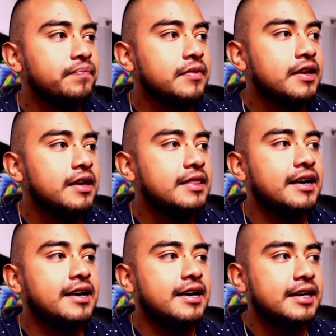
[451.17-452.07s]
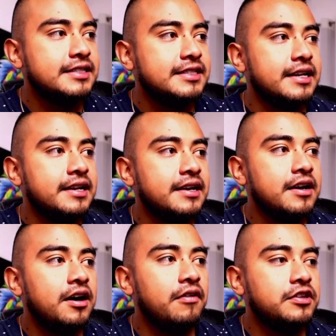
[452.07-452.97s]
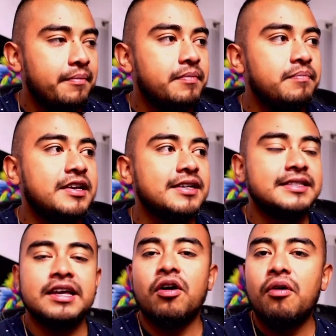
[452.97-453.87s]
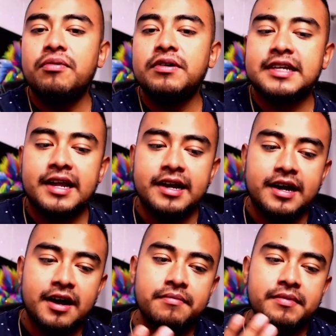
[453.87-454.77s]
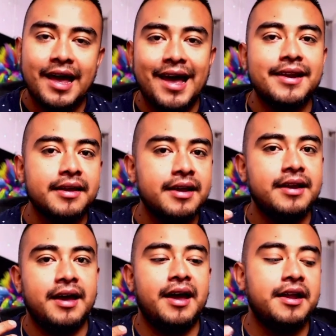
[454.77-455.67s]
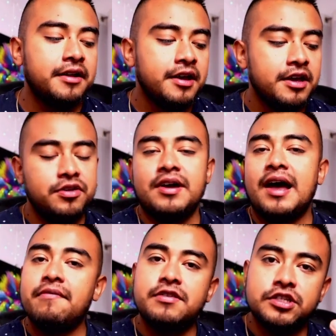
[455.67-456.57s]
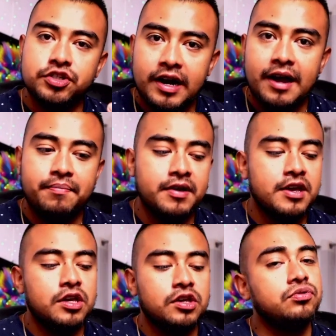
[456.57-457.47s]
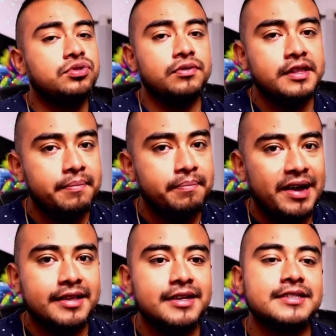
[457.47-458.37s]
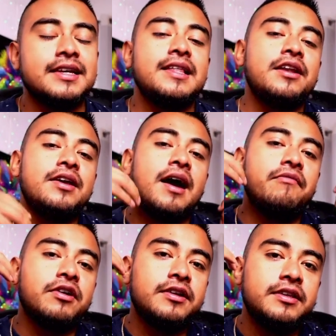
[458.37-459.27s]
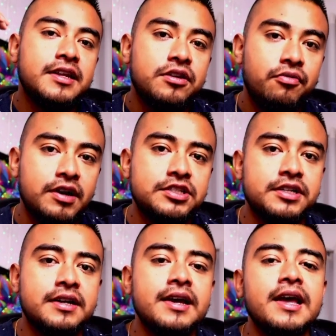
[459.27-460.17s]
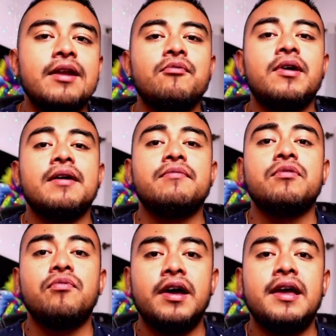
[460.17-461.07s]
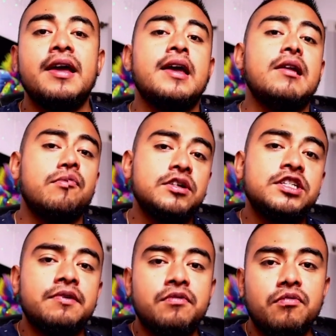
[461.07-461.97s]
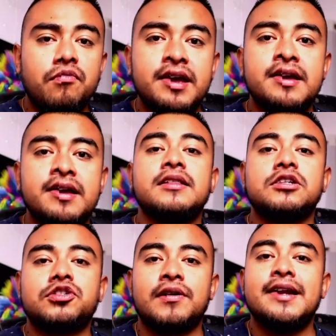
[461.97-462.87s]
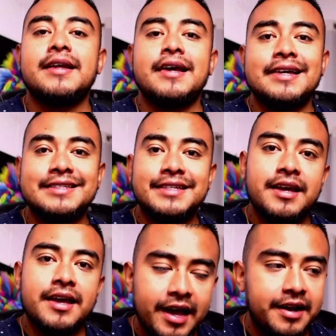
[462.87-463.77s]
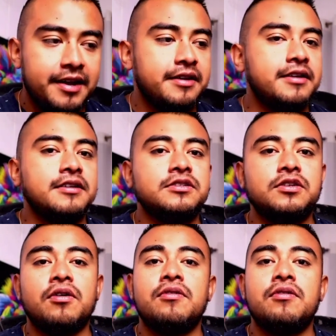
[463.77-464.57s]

cousin of the trap, because they always kind of come hand in hand. You have the trap, usually the backtest, and then you have the continuation in whichever way the trend is headed. So